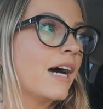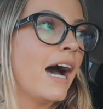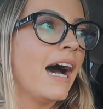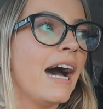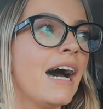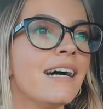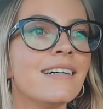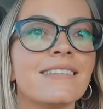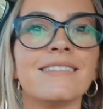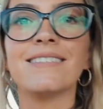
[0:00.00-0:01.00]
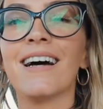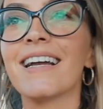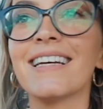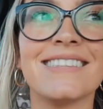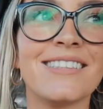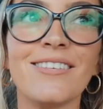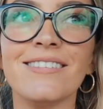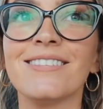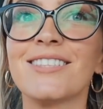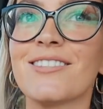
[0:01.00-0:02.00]
Ah! I get so
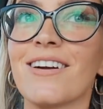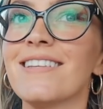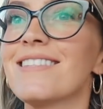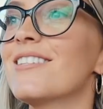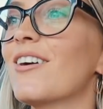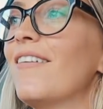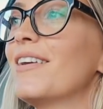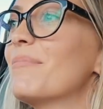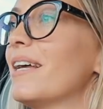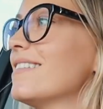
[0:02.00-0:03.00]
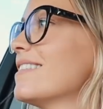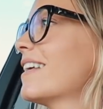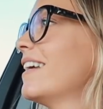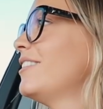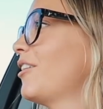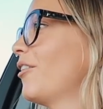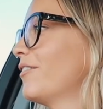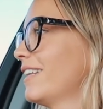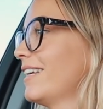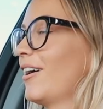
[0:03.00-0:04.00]
stressed driving in places that I
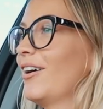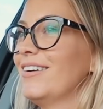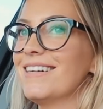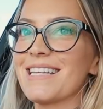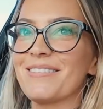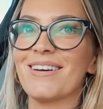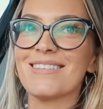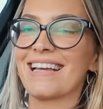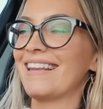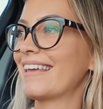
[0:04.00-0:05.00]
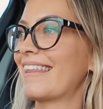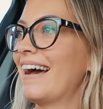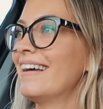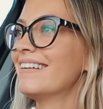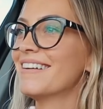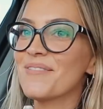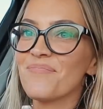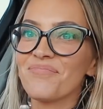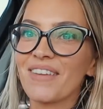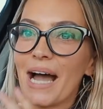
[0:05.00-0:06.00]
don't really know. Does anyone else get like that?
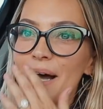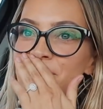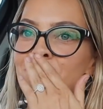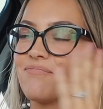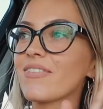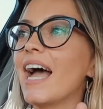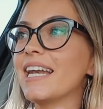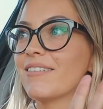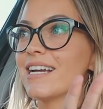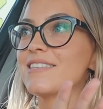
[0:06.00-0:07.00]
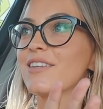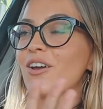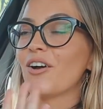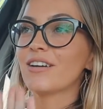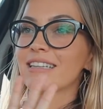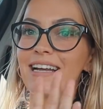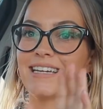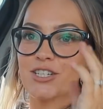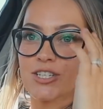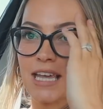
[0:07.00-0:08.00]
Um, anyways, the curtain
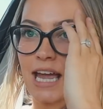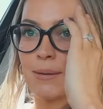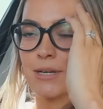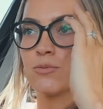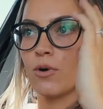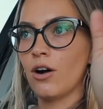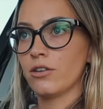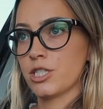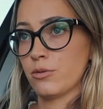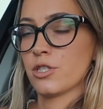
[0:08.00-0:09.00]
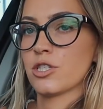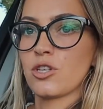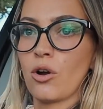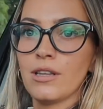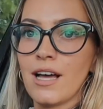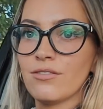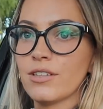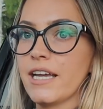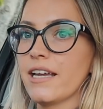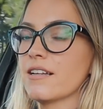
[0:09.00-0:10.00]
lady just came as well. She was so
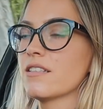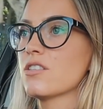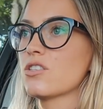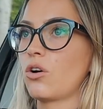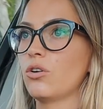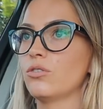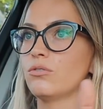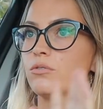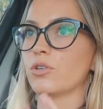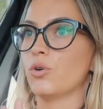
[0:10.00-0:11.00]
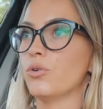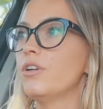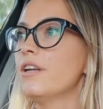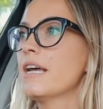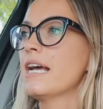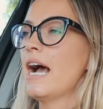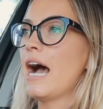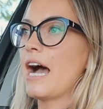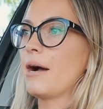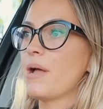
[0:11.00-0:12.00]
lovely and so good.
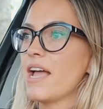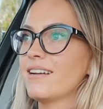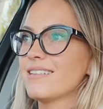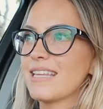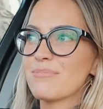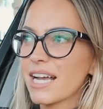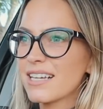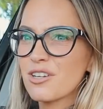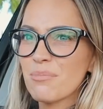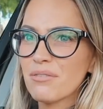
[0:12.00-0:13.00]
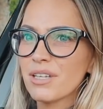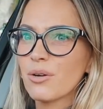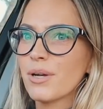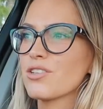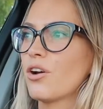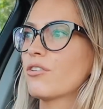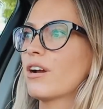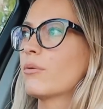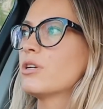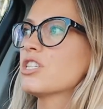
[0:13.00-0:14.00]
Um, and it seems like it's gonna be a really quick
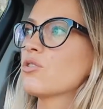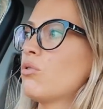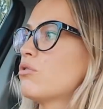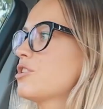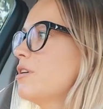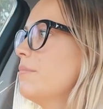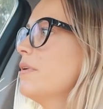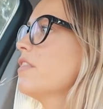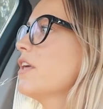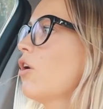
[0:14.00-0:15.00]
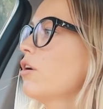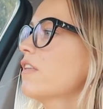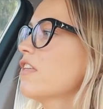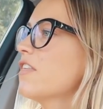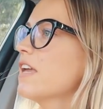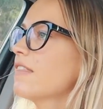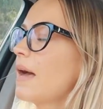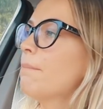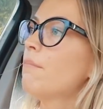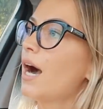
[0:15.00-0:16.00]
turnaround, which is awesome. The only thing
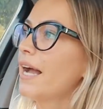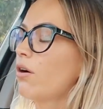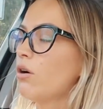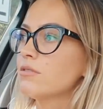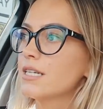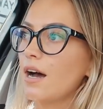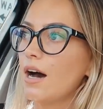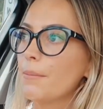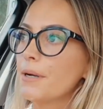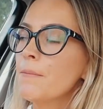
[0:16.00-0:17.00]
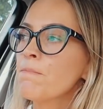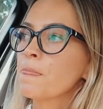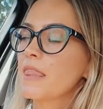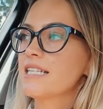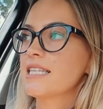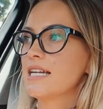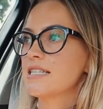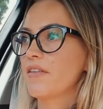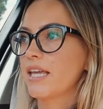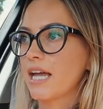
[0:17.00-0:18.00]
that might hold it up they said is
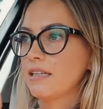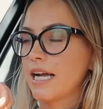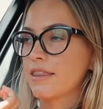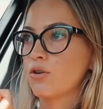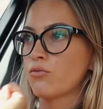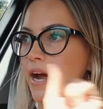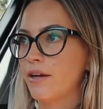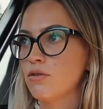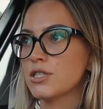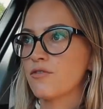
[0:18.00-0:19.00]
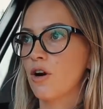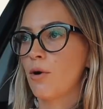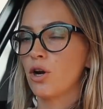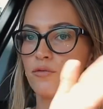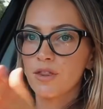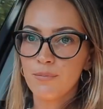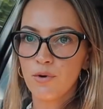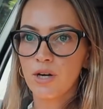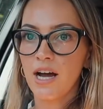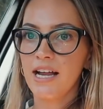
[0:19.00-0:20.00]
that they get like the rails from over the
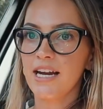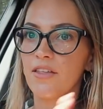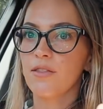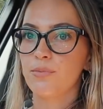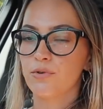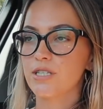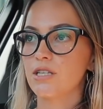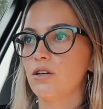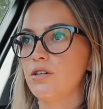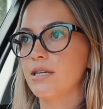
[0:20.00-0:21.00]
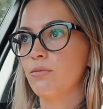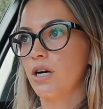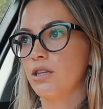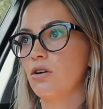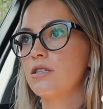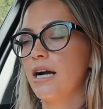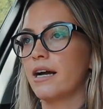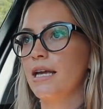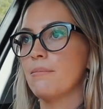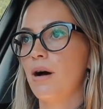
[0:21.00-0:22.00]
border and now the border's closed and we're in
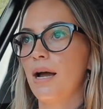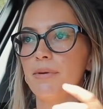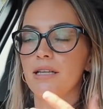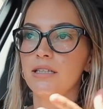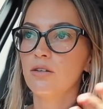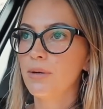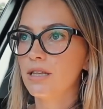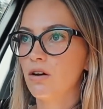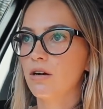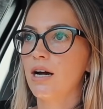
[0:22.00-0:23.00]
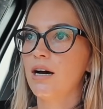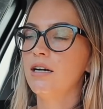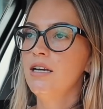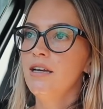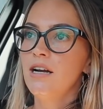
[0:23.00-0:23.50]
lockdown, it might be a little bit longer.